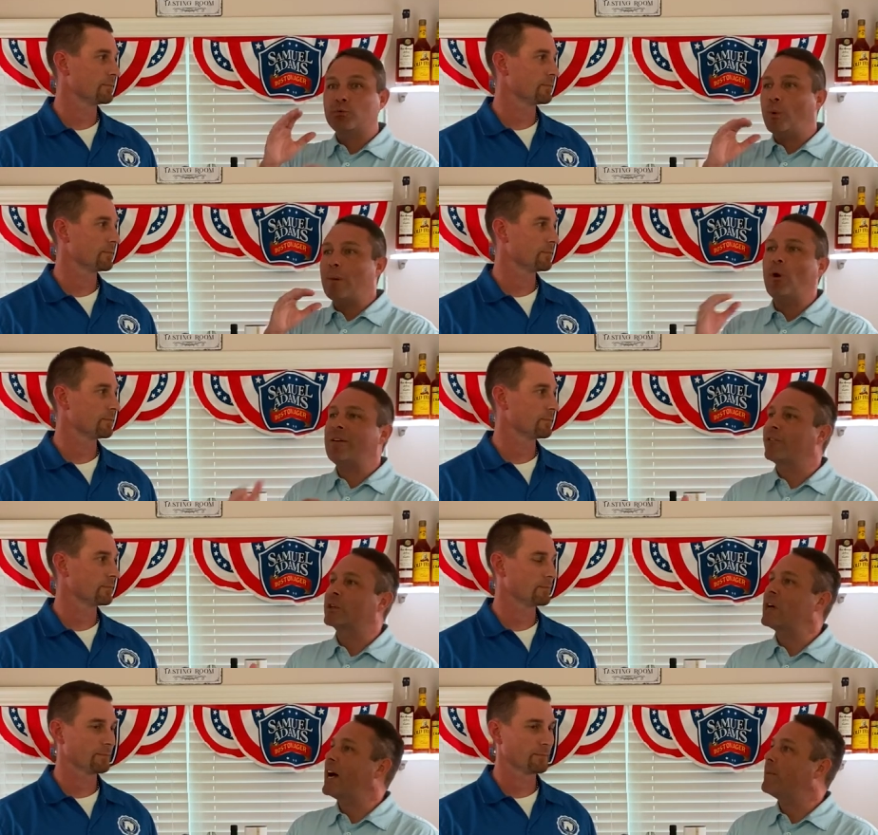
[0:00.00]
Speaker 1: I'm waiting for a
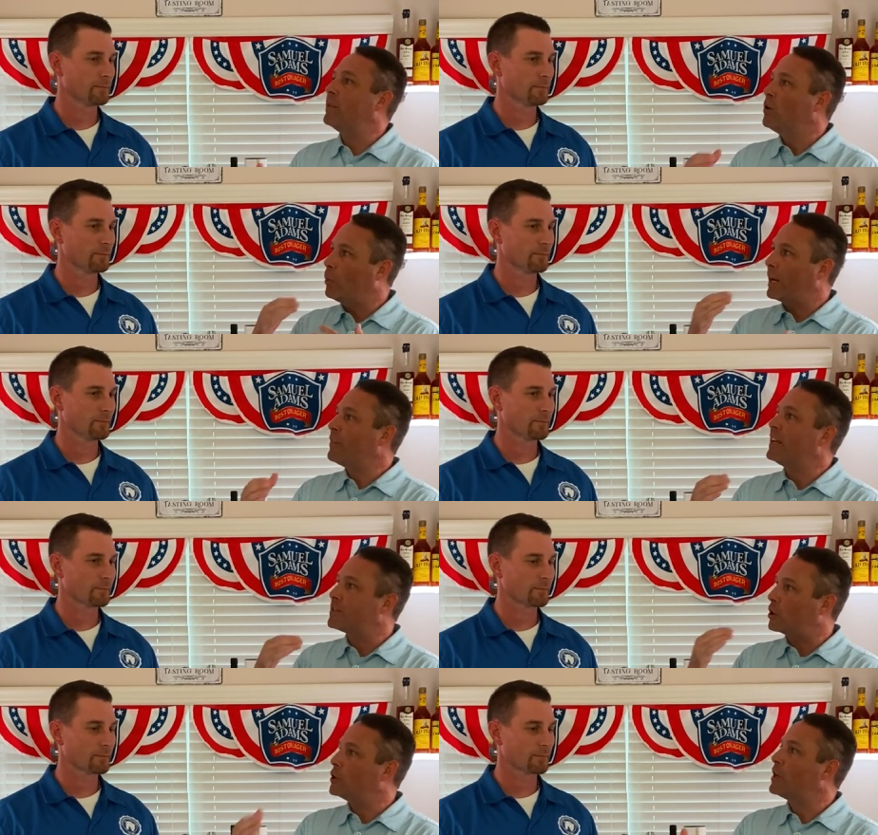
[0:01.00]
time, what I think is
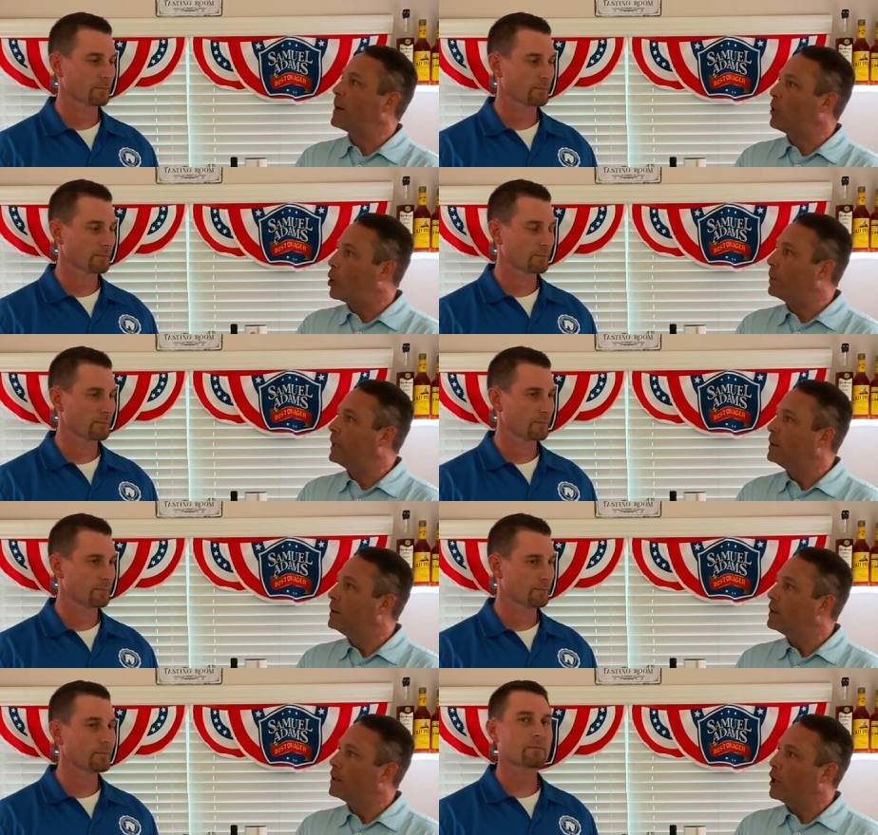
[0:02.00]
a good time to open it
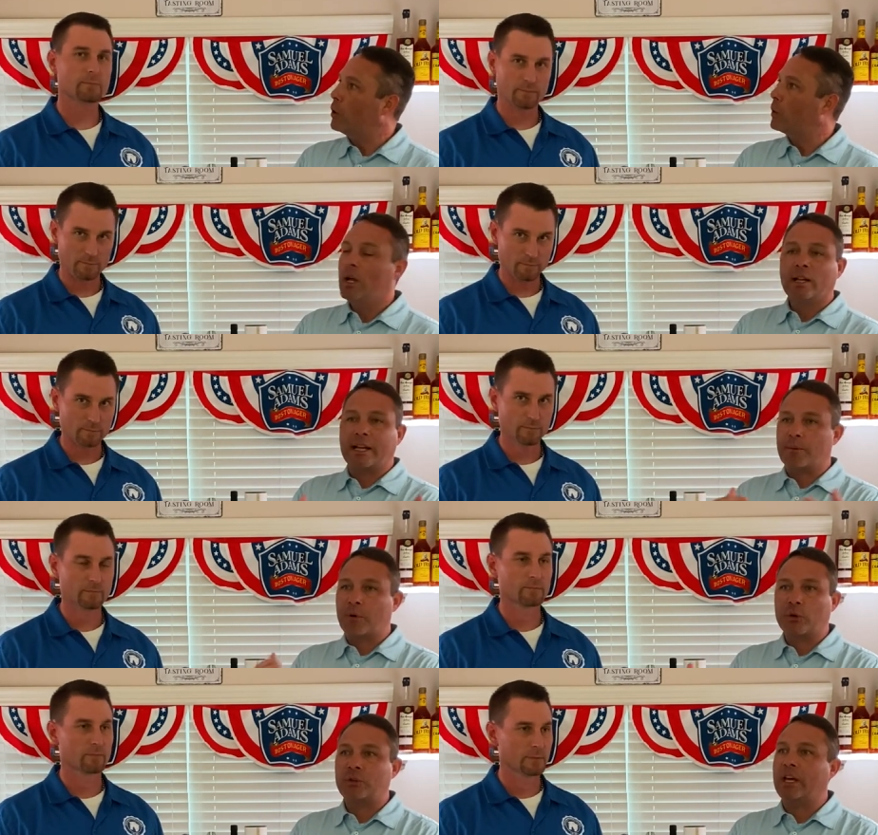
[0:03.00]
you know, like a
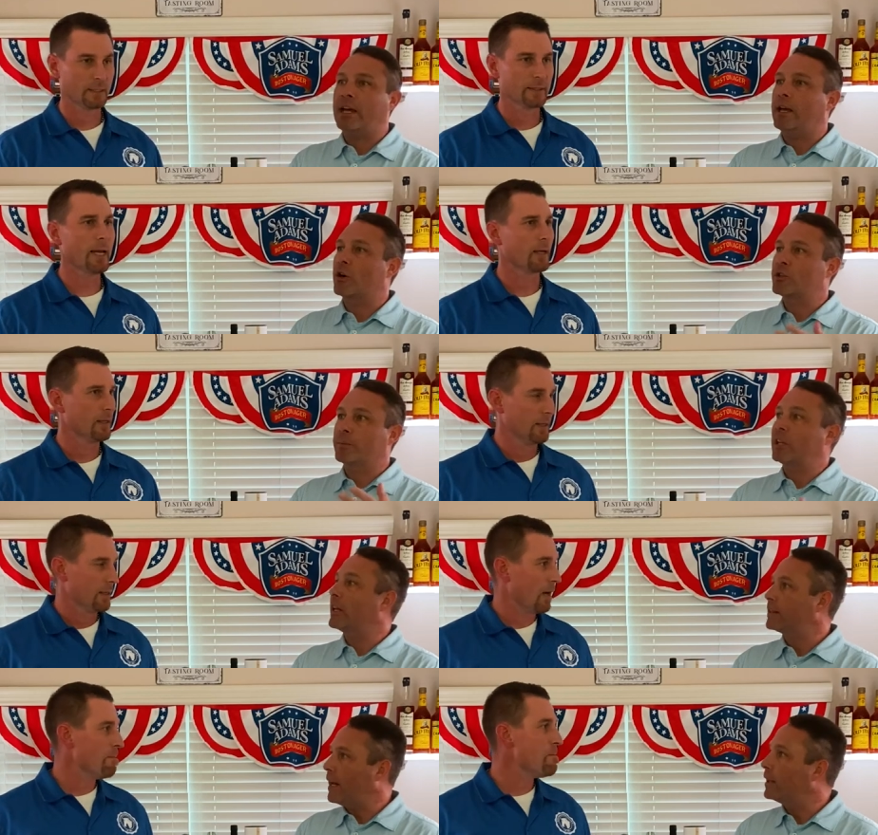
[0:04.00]
birthday yeah. or something
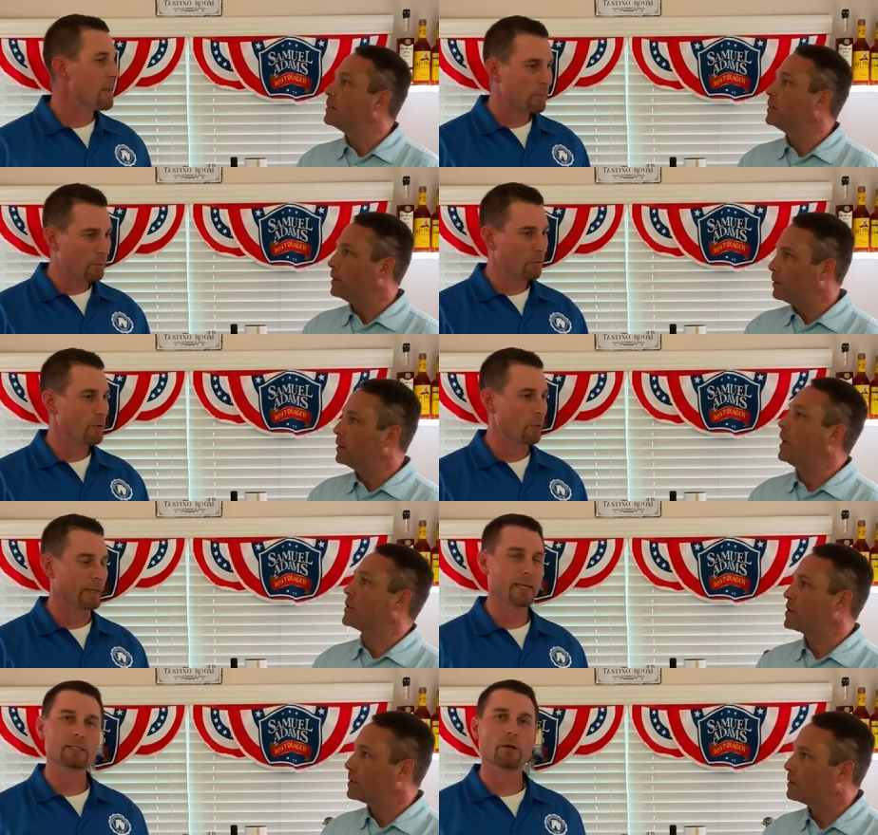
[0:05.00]
like that. A memorable moment.
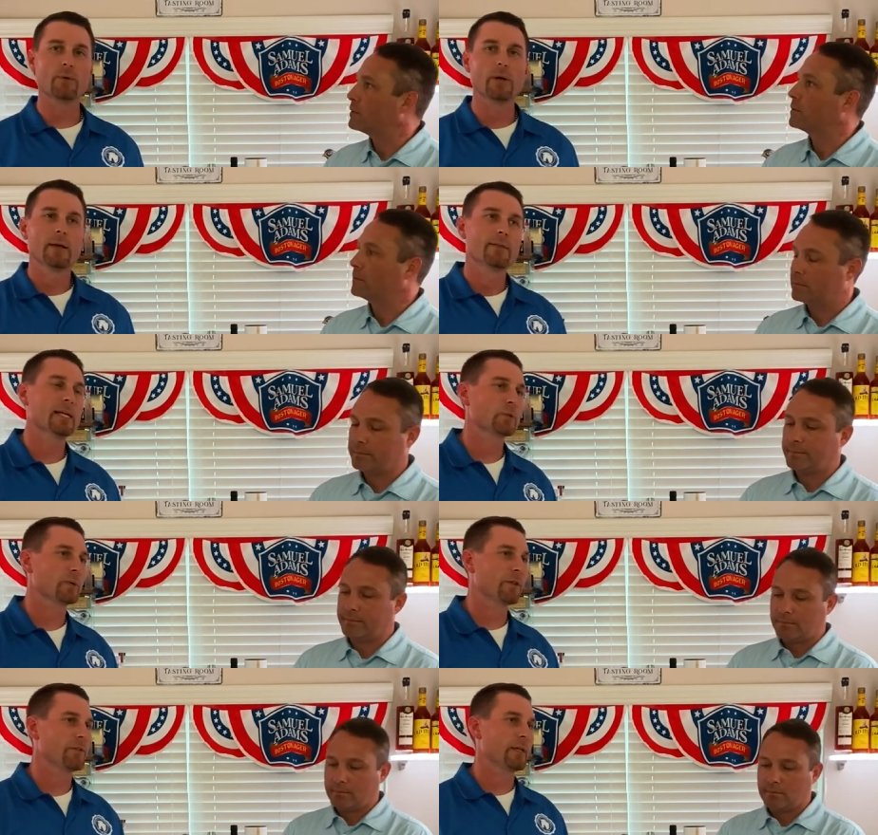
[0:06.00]
Yes. And
Speaker 2: so that's one
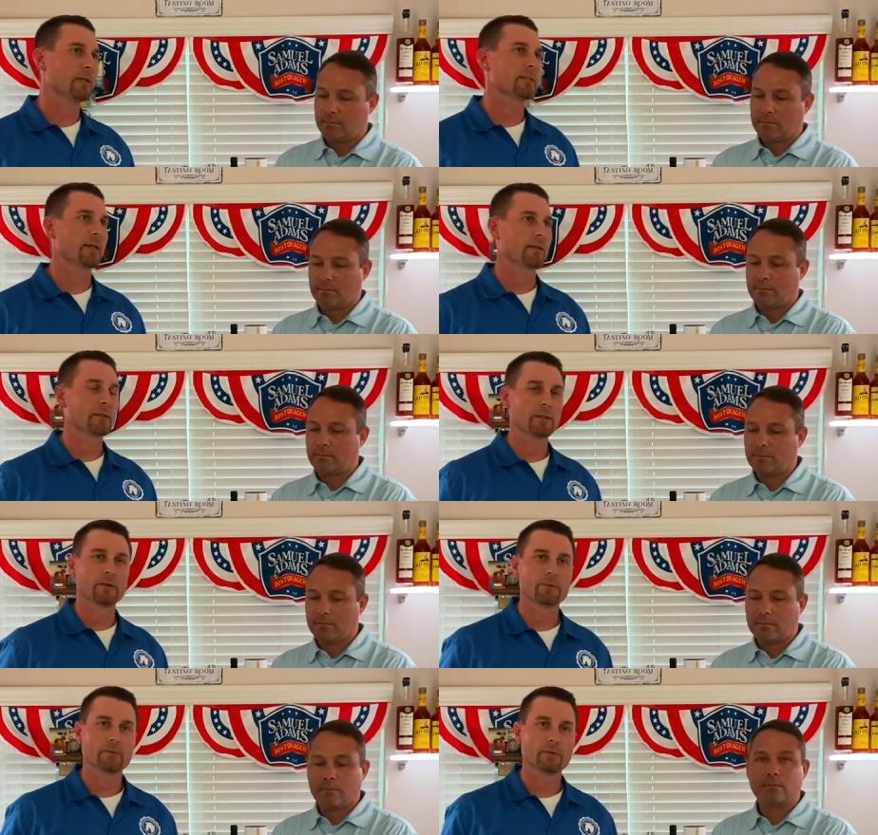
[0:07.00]
of the things that, you
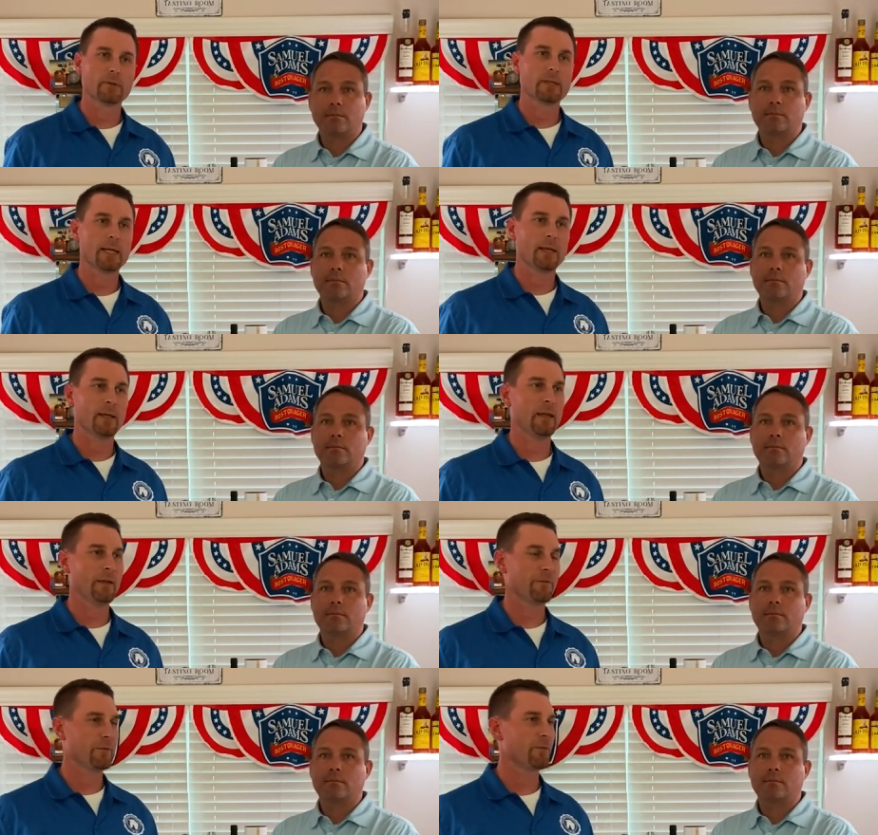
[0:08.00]
know,
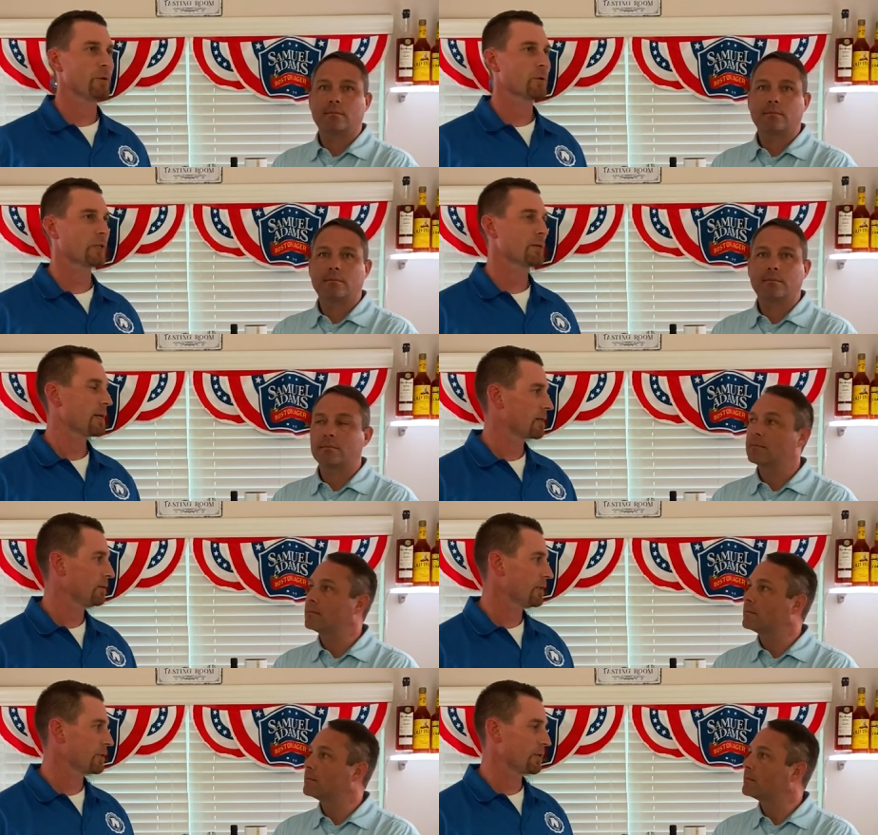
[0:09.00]
if if you were to look at my
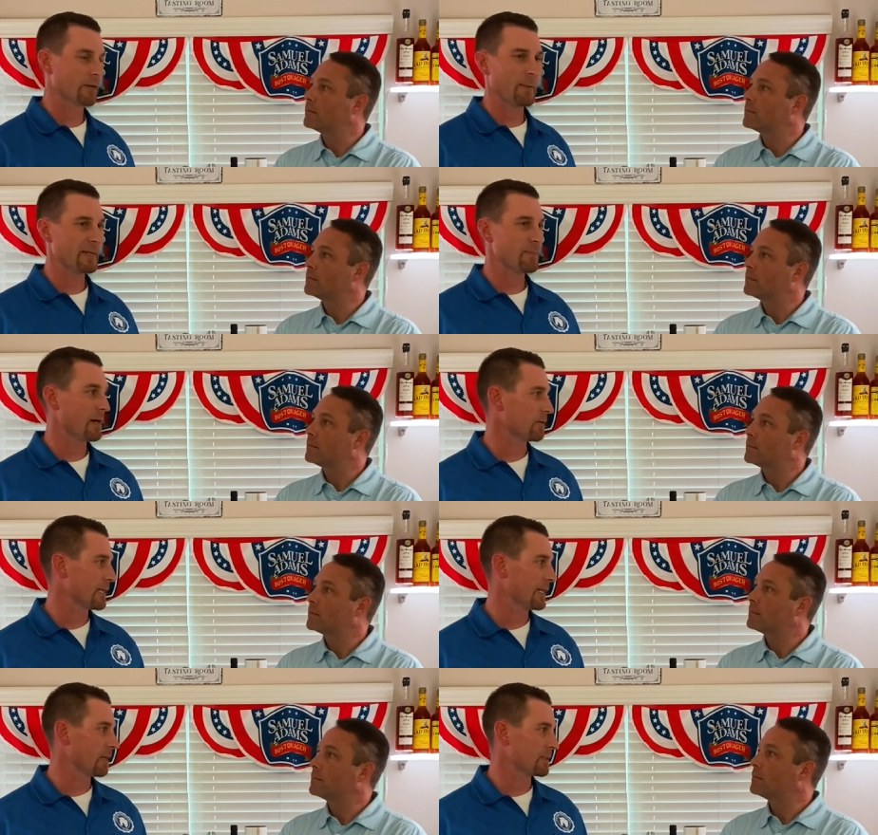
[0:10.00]
collection, there are empty bottles
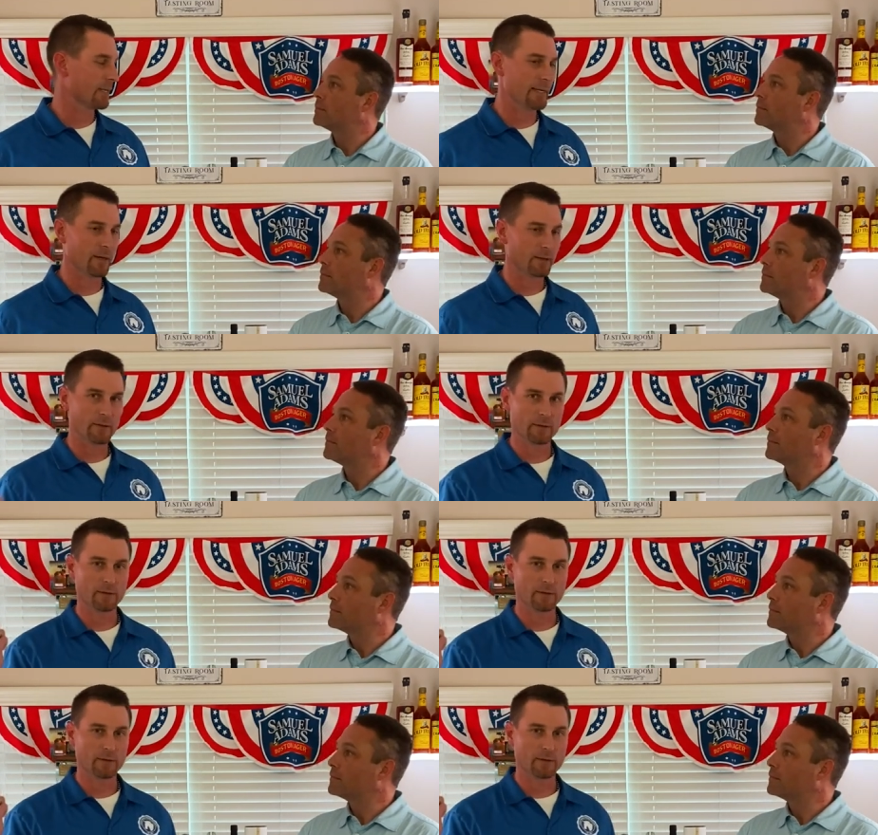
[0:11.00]
hanging upside down in,